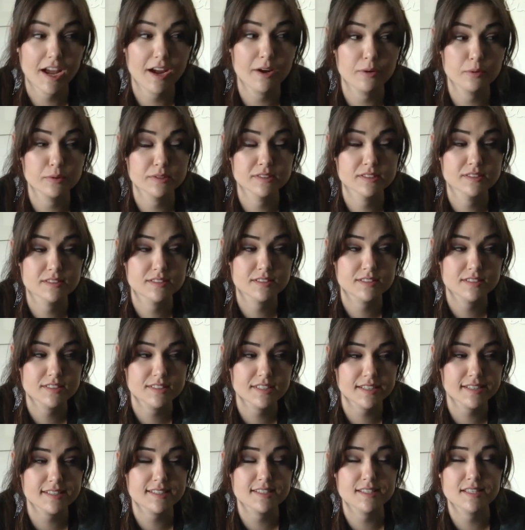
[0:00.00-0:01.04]
I was
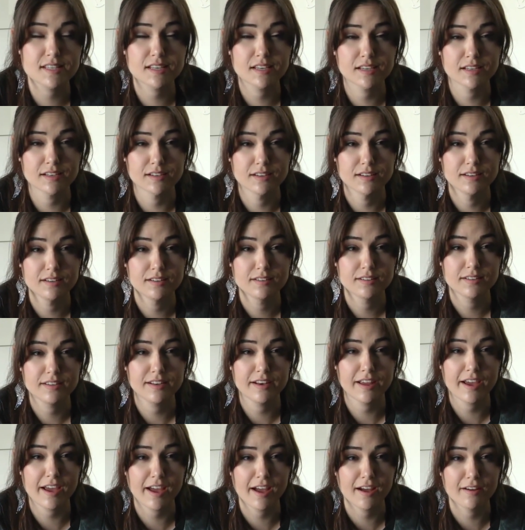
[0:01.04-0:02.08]
16
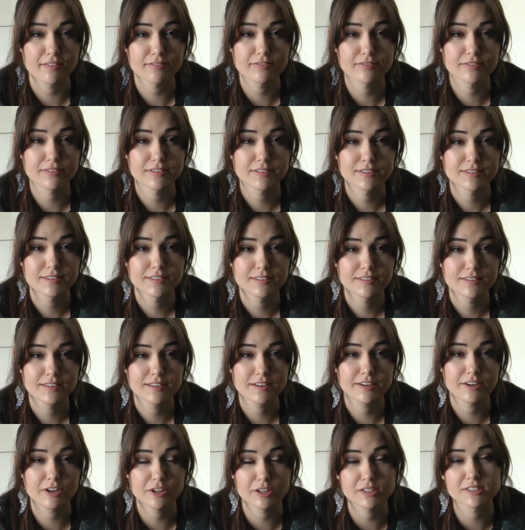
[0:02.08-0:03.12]
and a half.
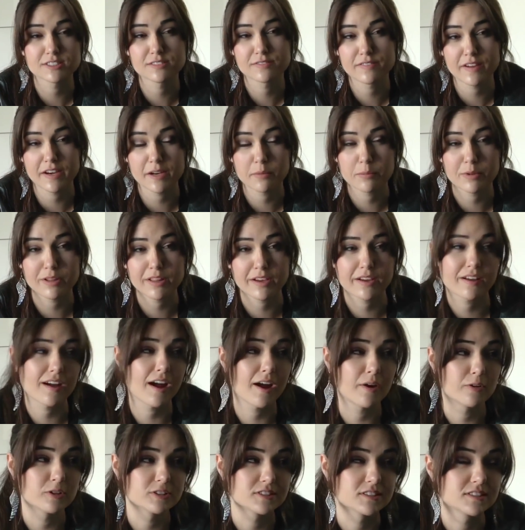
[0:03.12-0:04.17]
I know that's funny, but like
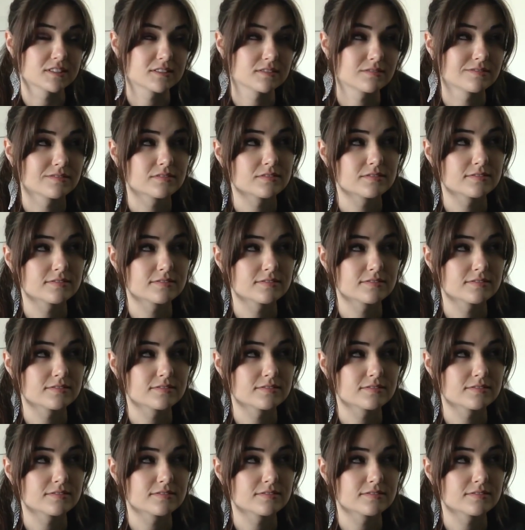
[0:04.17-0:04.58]
I was